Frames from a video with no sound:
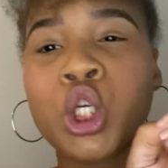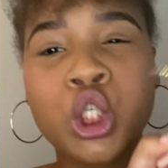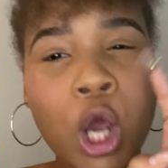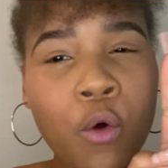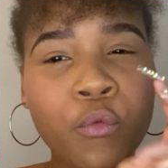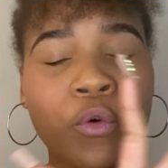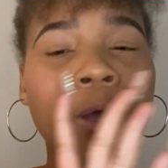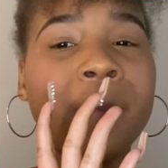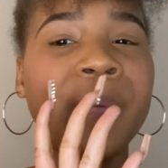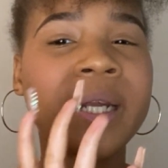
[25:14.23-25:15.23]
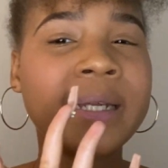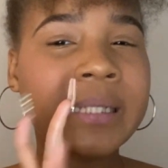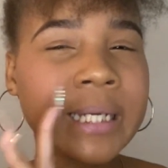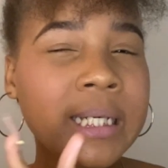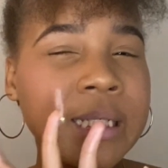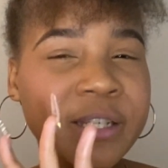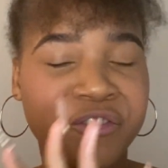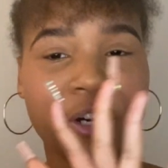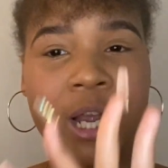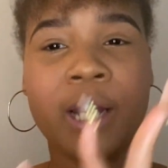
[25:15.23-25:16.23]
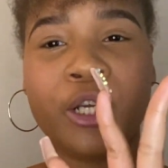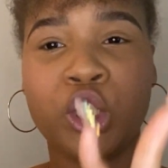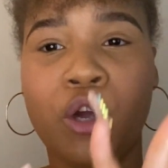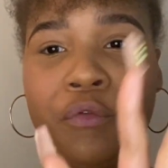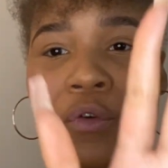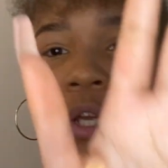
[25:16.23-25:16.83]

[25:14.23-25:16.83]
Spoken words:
doe foot, but it's like a different kind of doe foot.